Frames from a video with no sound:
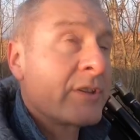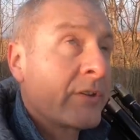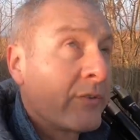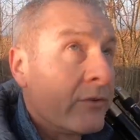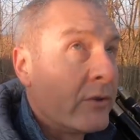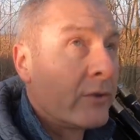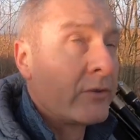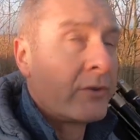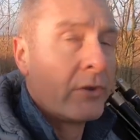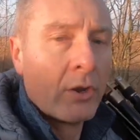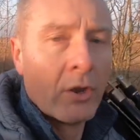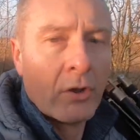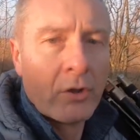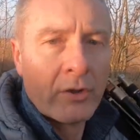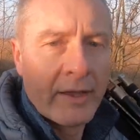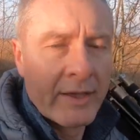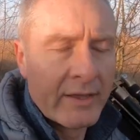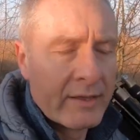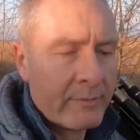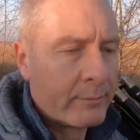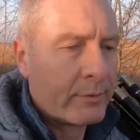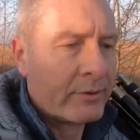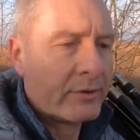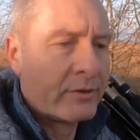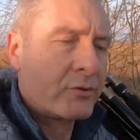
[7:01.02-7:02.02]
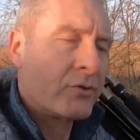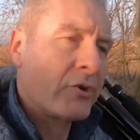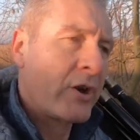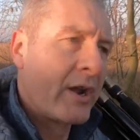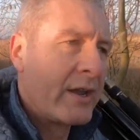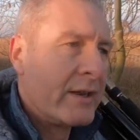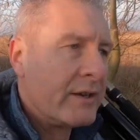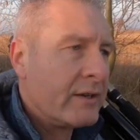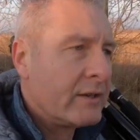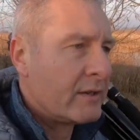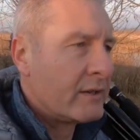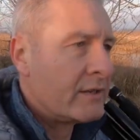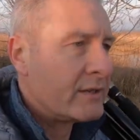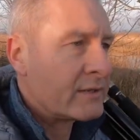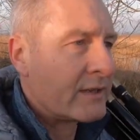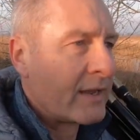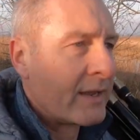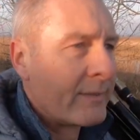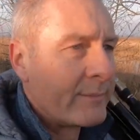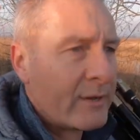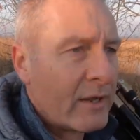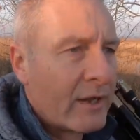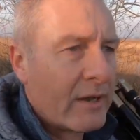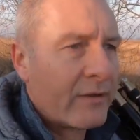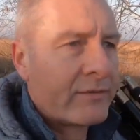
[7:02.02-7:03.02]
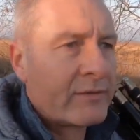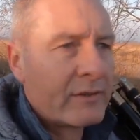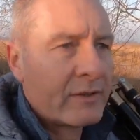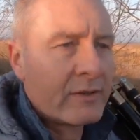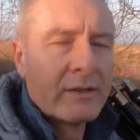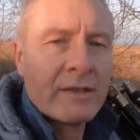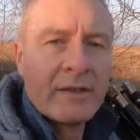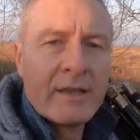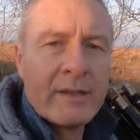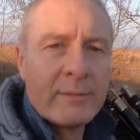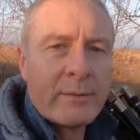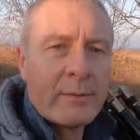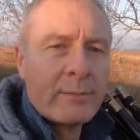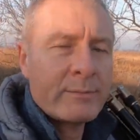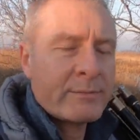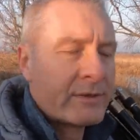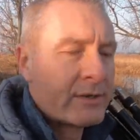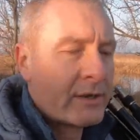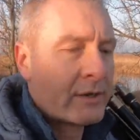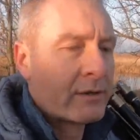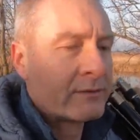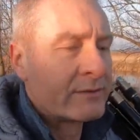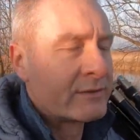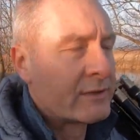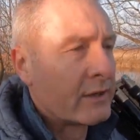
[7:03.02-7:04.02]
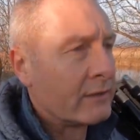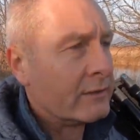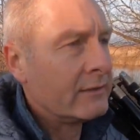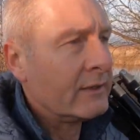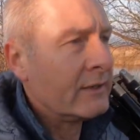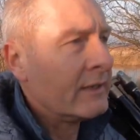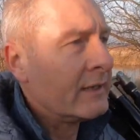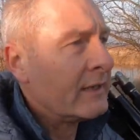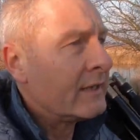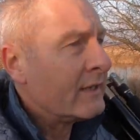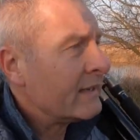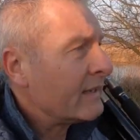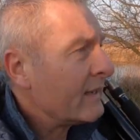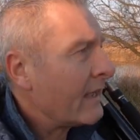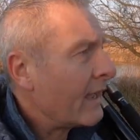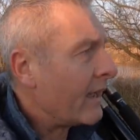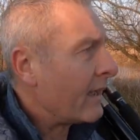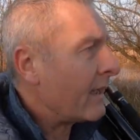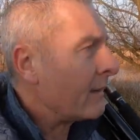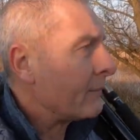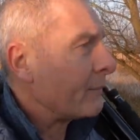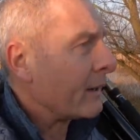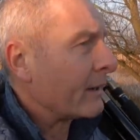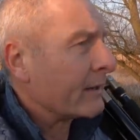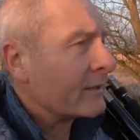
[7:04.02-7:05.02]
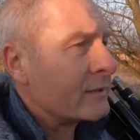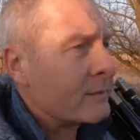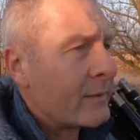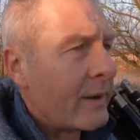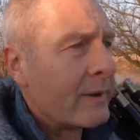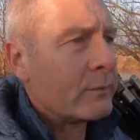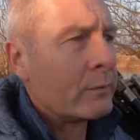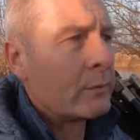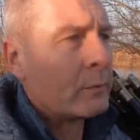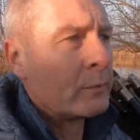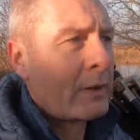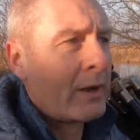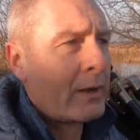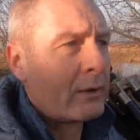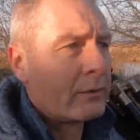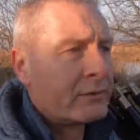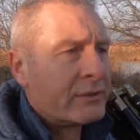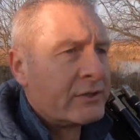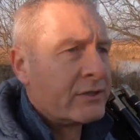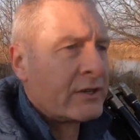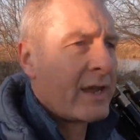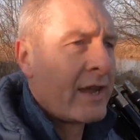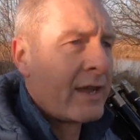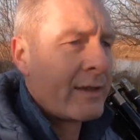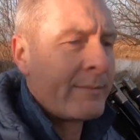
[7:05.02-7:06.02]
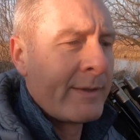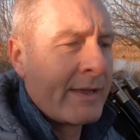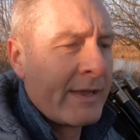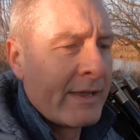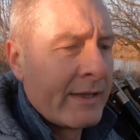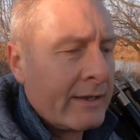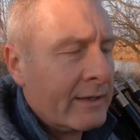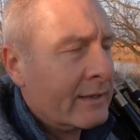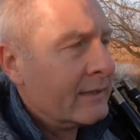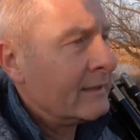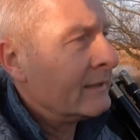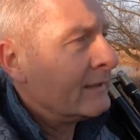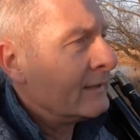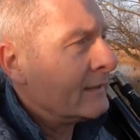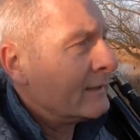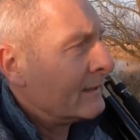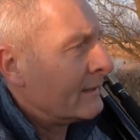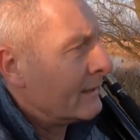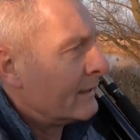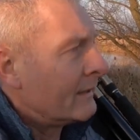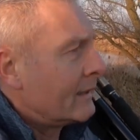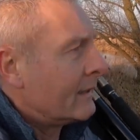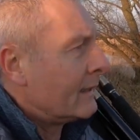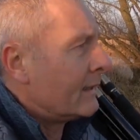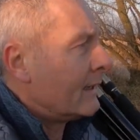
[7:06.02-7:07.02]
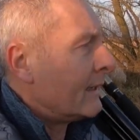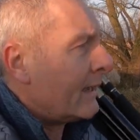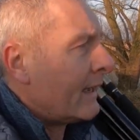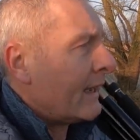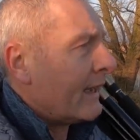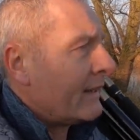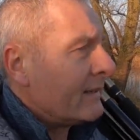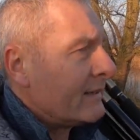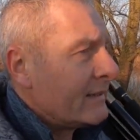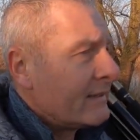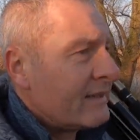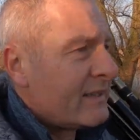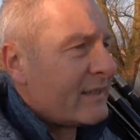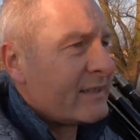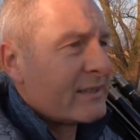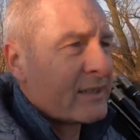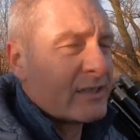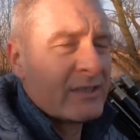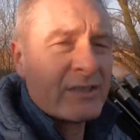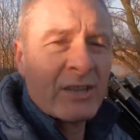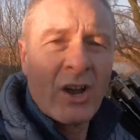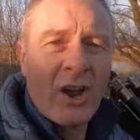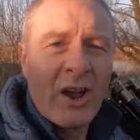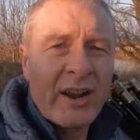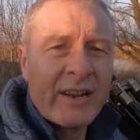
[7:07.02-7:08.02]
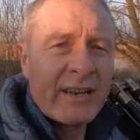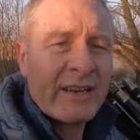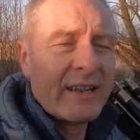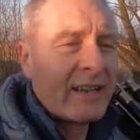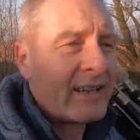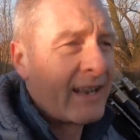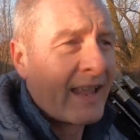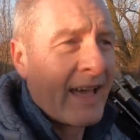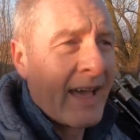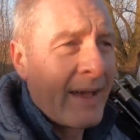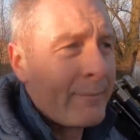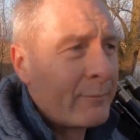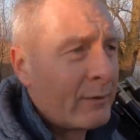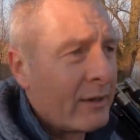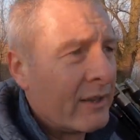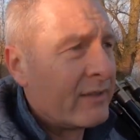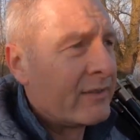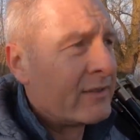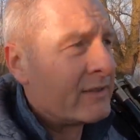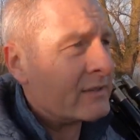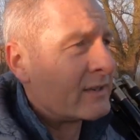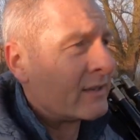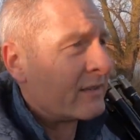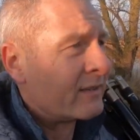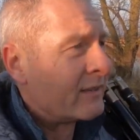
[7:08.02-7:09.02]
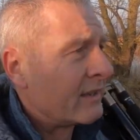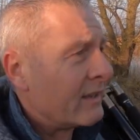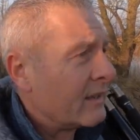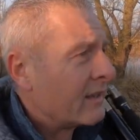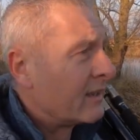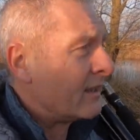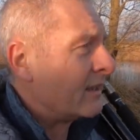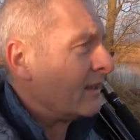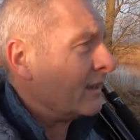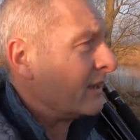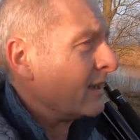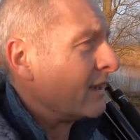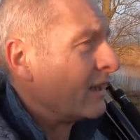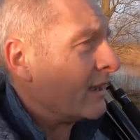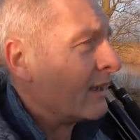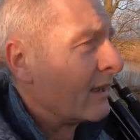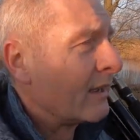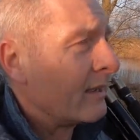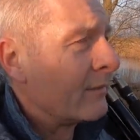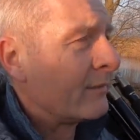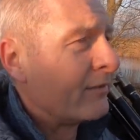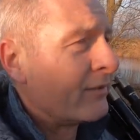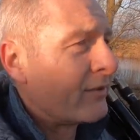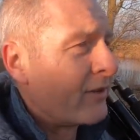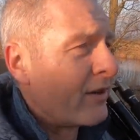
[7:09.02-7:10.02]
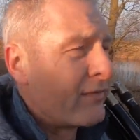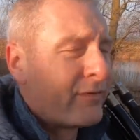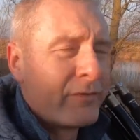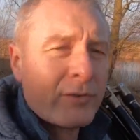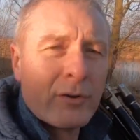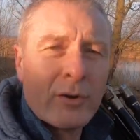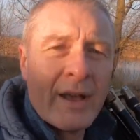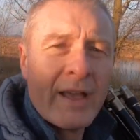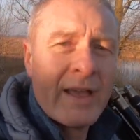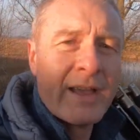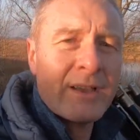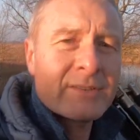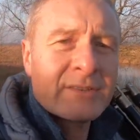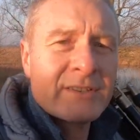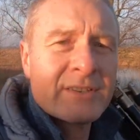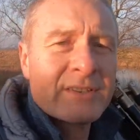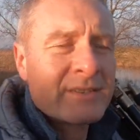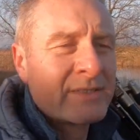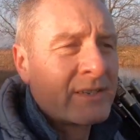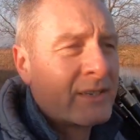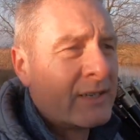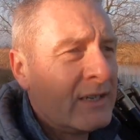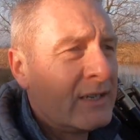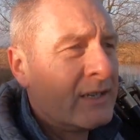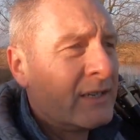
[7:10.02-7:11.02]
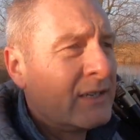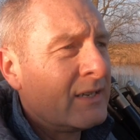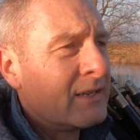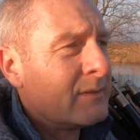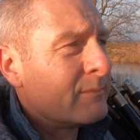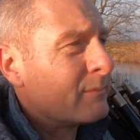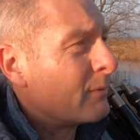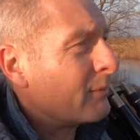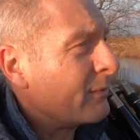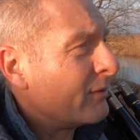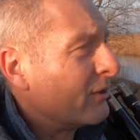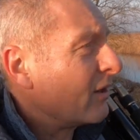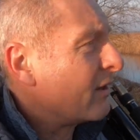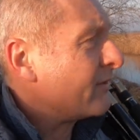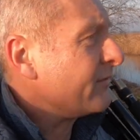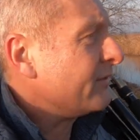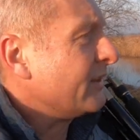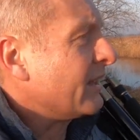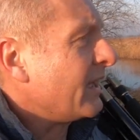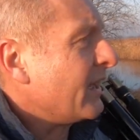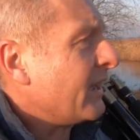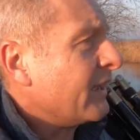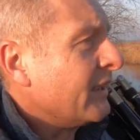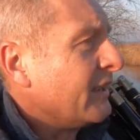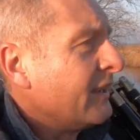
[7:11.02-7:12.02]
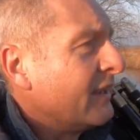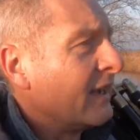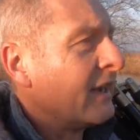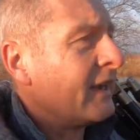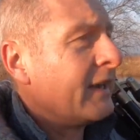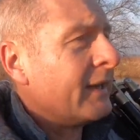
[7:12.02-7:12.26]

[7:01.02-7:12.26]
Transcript: Sorry, not the lock gate, but the drain is named after him himself. So yeah, back to Edward Welch, came here. And this is a tiny little hamlet. There's, I think, three or four houses, probably not even that.